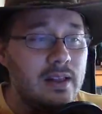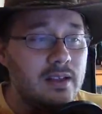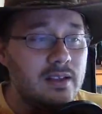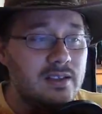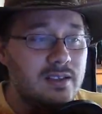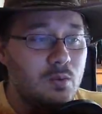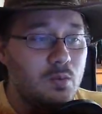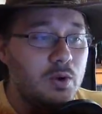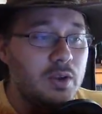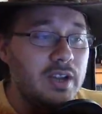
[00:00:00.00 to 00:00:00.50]

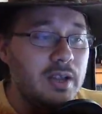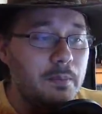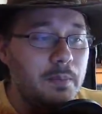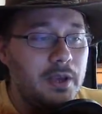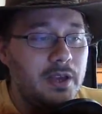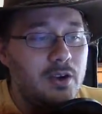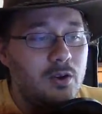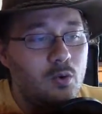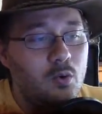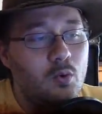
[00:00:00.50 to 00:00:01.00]
So wouldn't it
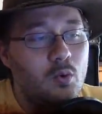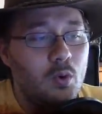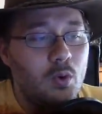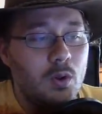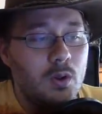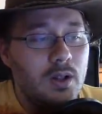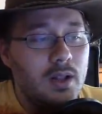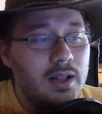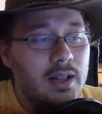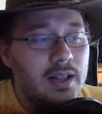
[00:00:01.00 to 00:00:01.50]
be
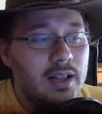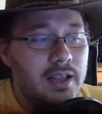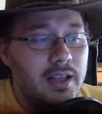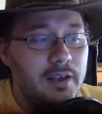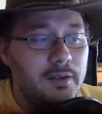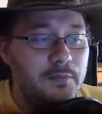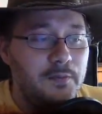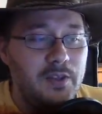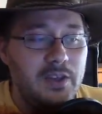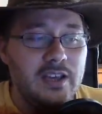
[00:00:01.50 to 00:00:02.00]
cool
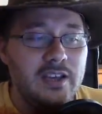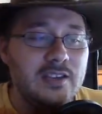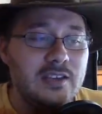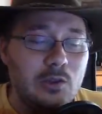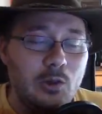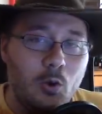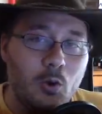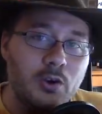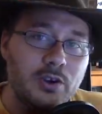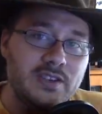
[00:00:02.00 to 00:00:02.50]
if these
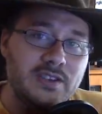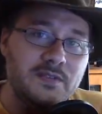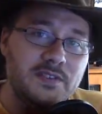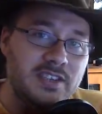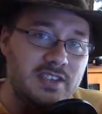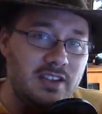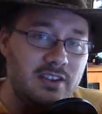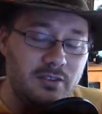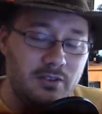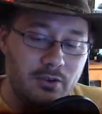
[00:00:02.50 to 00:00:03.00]
Lords of
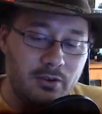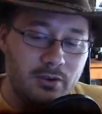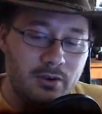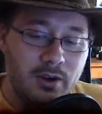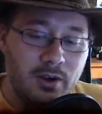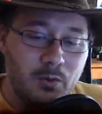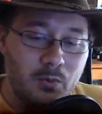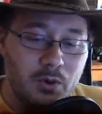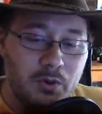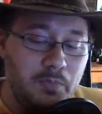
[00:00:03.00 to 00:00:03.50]
Cinder
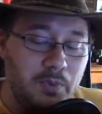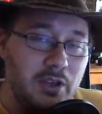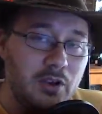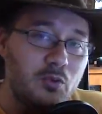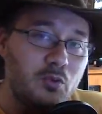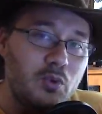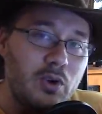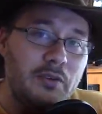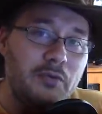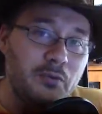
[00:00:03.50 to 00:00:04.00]
would be a
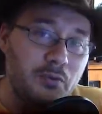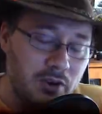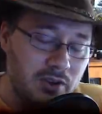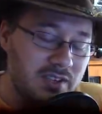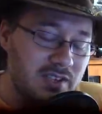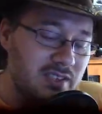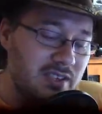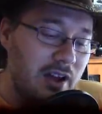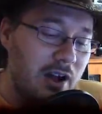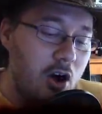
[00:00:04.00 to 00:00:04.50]

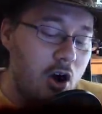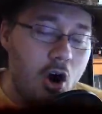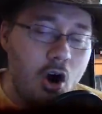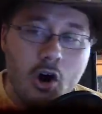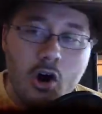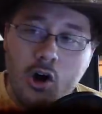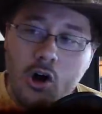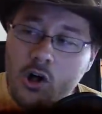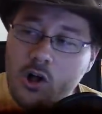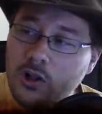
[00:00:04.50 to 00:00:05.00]
reference to
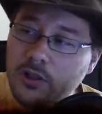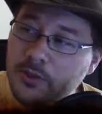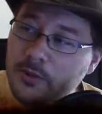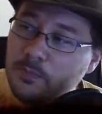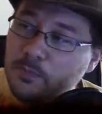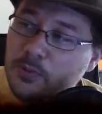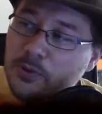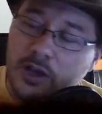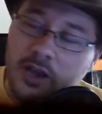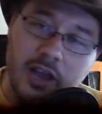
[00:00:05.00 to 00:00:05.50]
all the
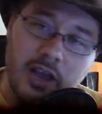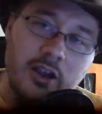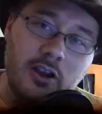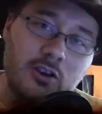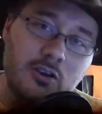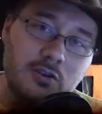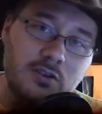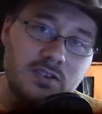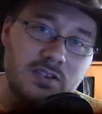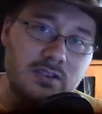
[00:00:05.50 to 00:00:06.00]

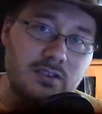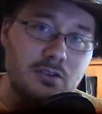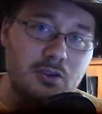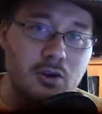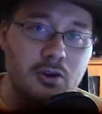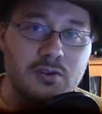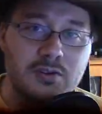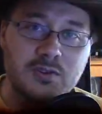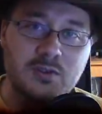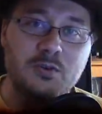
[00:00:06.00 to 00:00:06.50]
players in
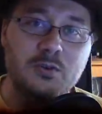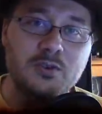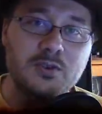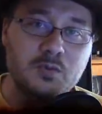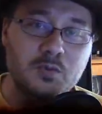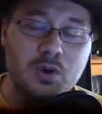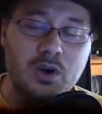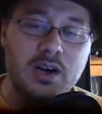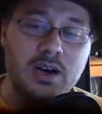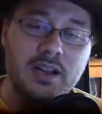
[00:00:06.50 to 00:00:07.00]
Dark Souls
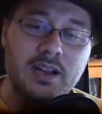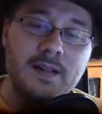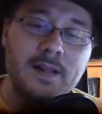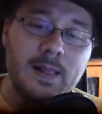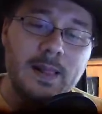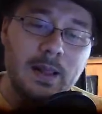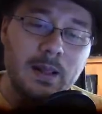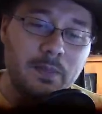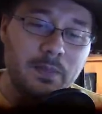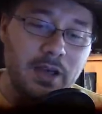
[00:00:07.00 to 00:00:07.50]
1
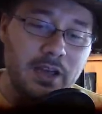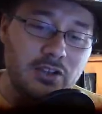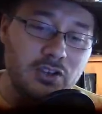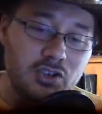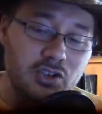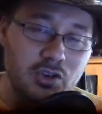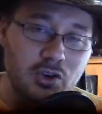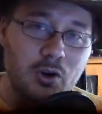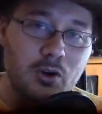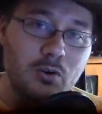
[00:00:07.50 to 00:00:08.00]
that
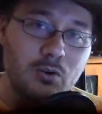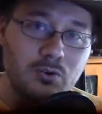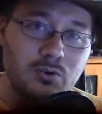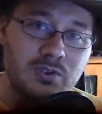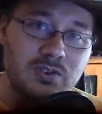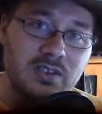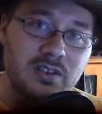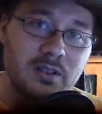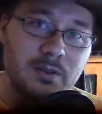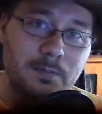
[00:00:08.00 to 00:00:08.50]

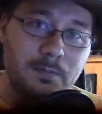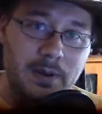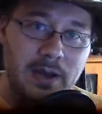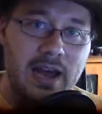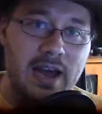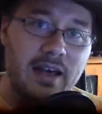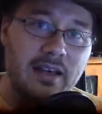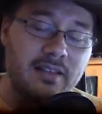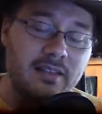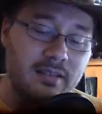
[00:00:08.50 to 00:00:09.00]
chose the
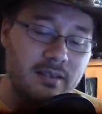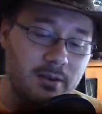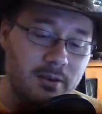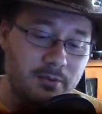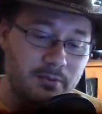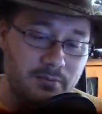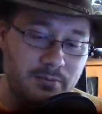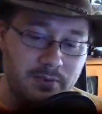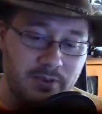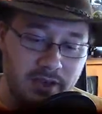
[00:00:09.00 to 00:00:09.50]
path
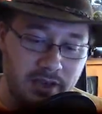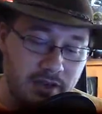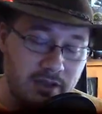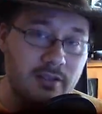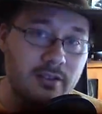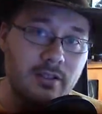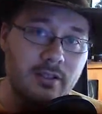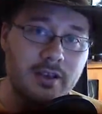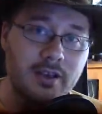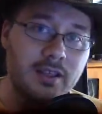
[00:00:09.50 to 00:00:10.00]
of
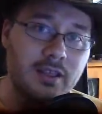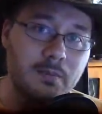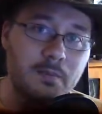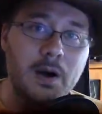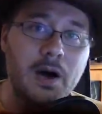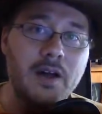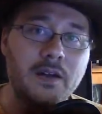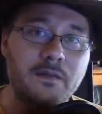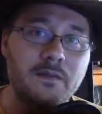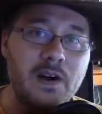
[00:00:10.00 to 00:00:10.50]
kindling the
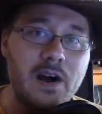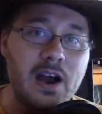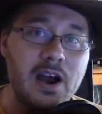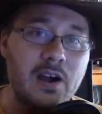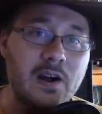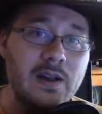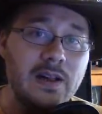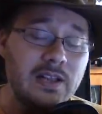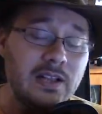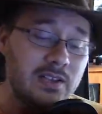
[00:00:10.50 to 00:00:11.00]

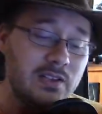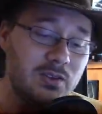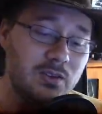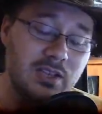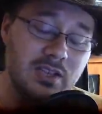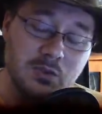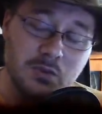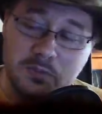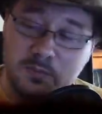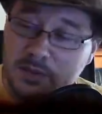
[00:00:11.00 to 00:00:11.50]
bonfire? So
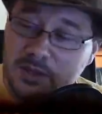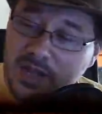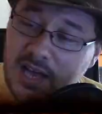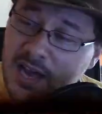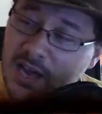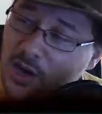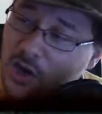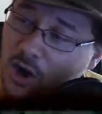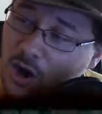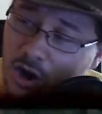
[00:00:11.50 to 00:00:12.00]
these would be
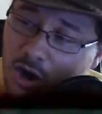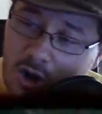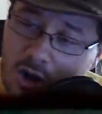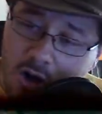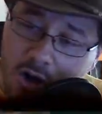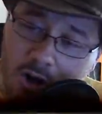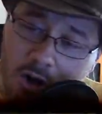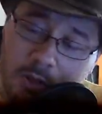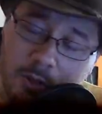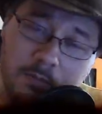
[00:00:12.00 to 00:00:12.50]
like
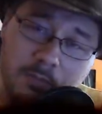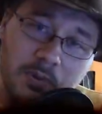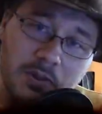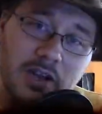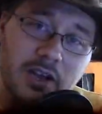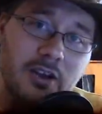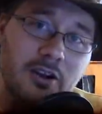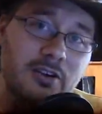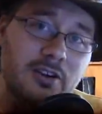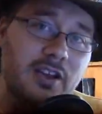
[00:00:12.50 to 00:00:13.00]
all the
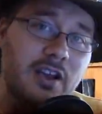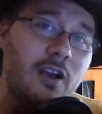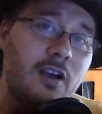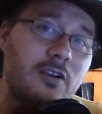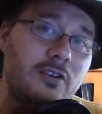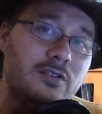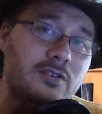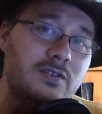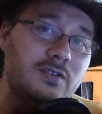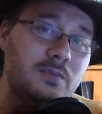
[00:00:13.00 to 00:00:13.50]
player
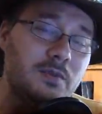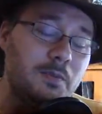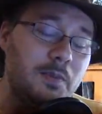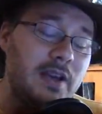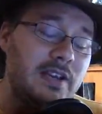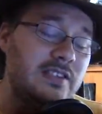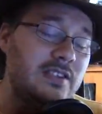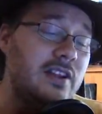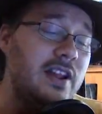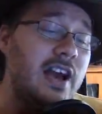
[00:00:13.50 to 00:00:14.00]
characters from the
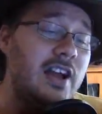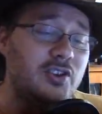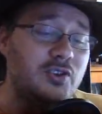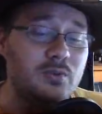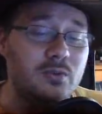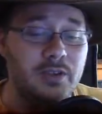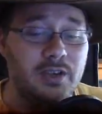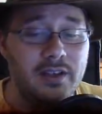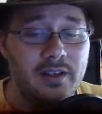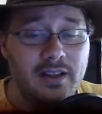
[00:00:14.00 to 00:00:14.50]
past. Now,
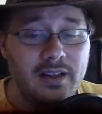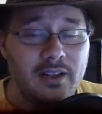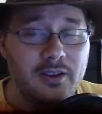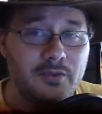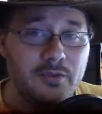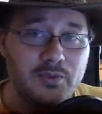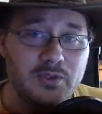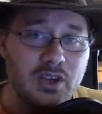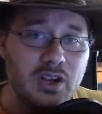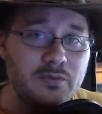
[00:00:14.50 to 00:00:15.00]
naturally,
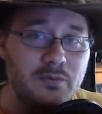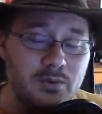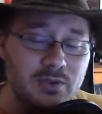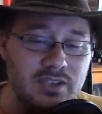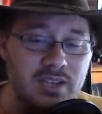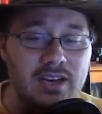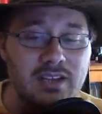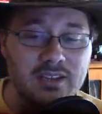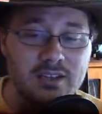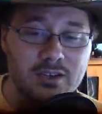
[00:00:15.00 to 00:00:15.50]
From Software is
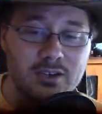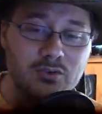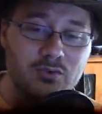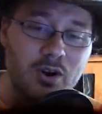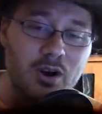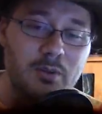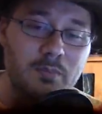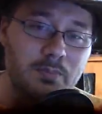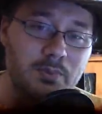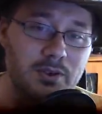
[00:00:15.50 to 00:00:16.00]
not going to
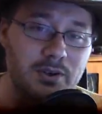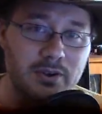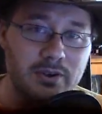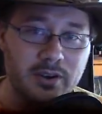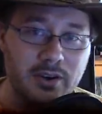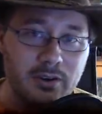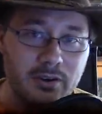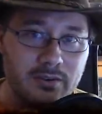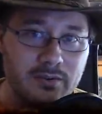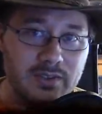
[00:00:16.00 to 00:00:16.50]
draw on player
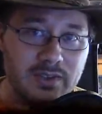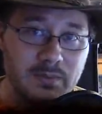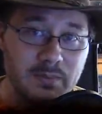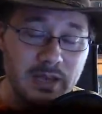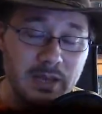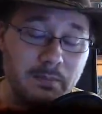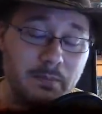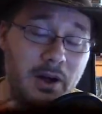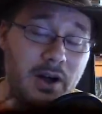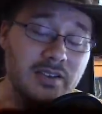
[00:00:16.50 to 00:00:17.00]
characters and
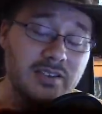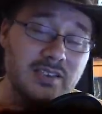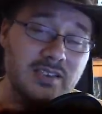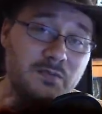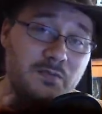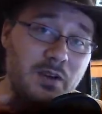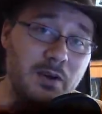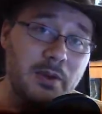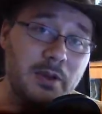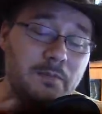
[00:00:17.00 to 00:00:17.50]
make bosses
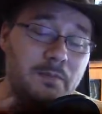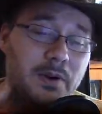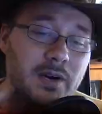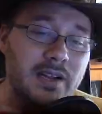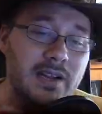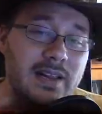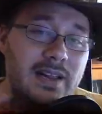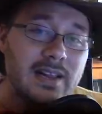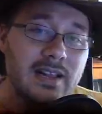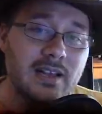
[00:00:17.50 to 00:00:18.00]
from it,
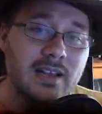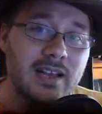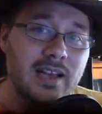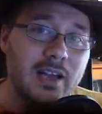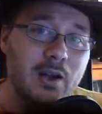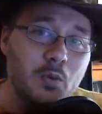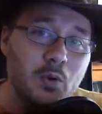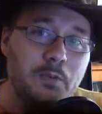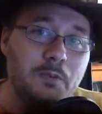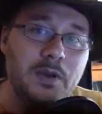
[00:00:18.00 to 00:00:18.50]
but
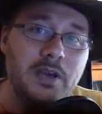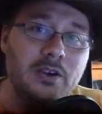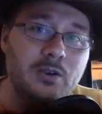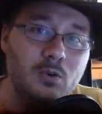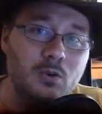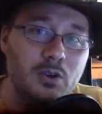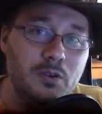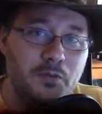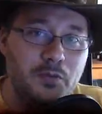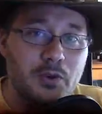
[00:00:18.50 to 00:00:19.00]
it would be
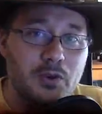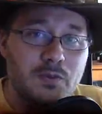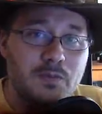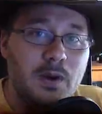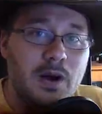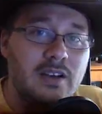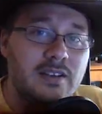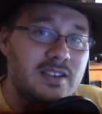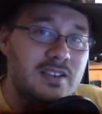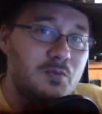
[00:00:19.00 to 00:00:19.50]
cool if those
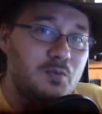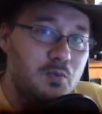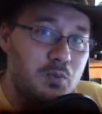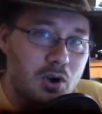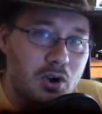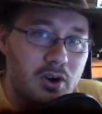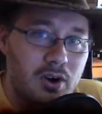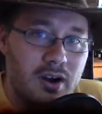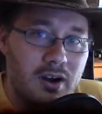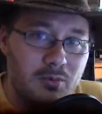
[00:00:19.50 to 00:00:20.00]
bosses
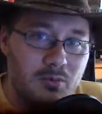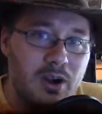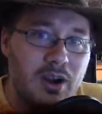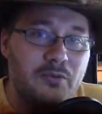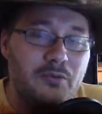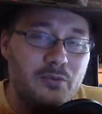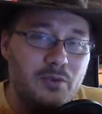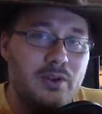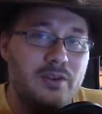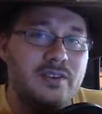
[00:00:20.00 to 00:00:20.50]
were a
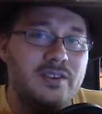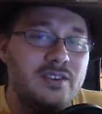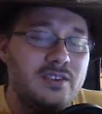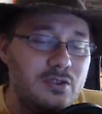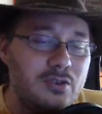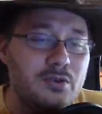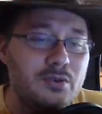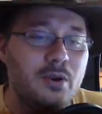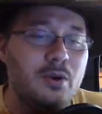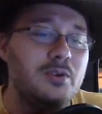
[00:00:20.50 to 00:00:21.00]
reference
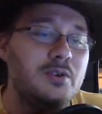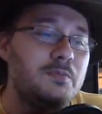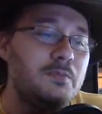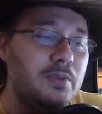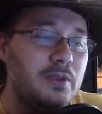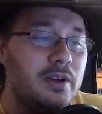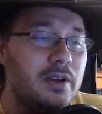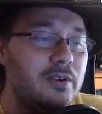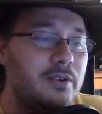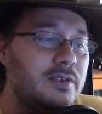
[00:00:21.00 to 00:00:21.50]
to those
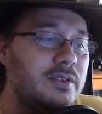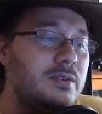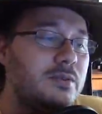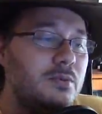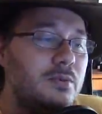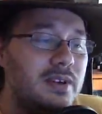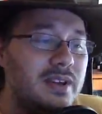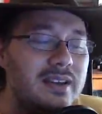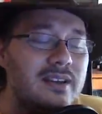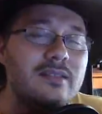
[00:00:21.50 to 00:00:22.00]
players
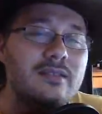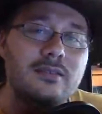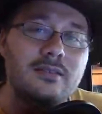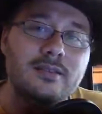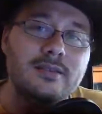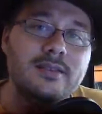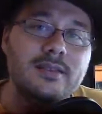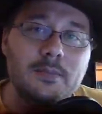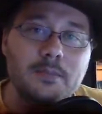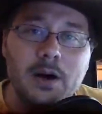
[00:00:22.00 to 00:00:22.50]
who
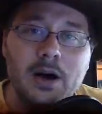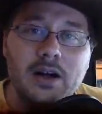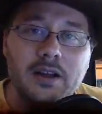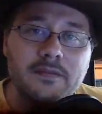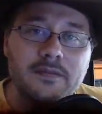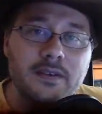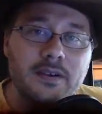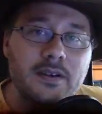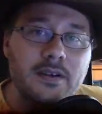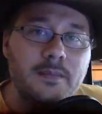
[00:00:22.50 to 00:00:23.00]
kindled
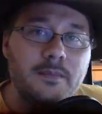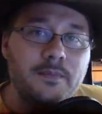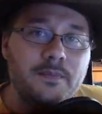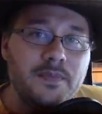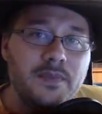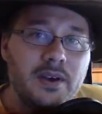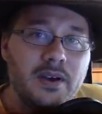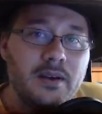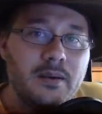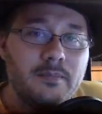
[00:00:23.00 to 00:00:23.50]

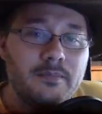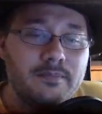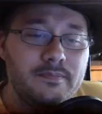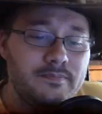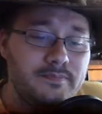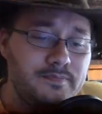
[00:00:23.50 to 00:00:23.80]
the